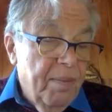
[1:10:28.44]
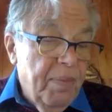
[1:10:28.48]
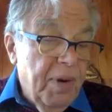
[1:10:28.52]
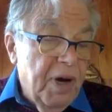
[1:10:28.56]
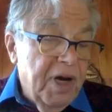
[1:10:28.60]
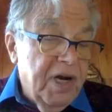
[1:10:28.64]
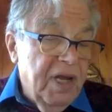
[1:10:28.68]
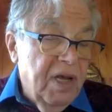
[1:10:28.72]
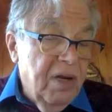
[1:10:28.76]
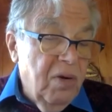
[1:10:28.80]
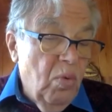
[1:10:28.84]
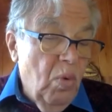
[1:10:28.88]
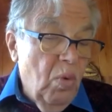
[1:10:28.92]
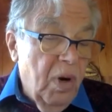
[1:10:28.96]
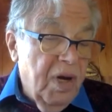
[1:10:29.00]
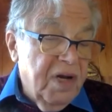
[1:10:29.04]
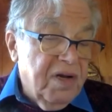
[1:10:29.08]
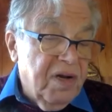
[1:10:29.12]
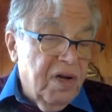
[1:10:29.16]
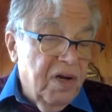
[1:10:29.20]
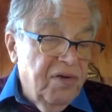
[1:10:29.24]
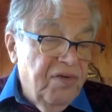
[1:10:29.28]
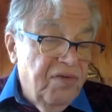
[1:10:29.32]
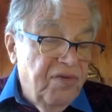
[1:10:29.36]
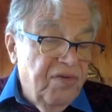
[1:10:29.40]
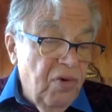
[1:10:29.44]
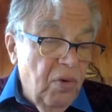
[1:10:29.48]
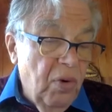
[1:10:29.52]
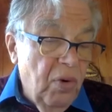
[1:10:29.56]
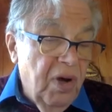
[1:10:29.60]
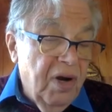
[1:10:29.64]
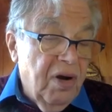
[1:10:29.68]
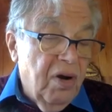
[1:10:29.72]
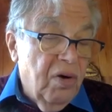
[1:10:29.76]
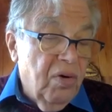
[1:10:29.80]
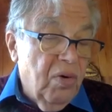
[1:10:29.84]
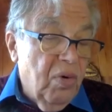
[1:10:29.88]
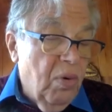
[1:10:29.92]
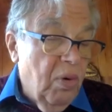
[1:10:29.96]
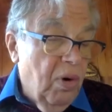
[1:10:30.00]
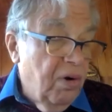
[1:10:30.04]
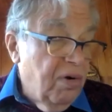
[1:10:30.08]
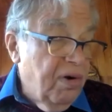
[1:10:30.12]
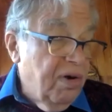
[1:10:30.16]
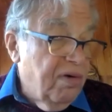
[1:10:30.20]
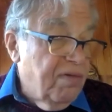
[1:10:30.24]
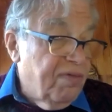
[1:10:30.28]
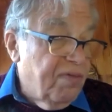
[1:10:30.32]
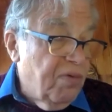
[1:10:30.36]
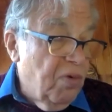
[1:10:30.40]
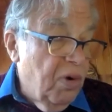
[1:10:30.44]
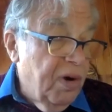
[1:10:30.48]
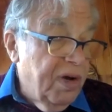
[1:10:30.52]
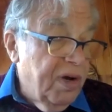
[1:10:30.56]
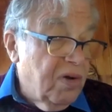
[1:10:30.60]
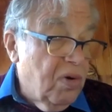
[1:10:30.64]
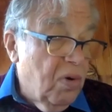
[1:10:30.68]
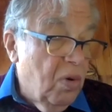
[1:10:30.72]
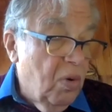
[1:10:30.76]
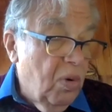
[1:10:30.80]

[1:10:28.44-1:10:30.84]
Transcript: but in what Adorno, quoting Freud,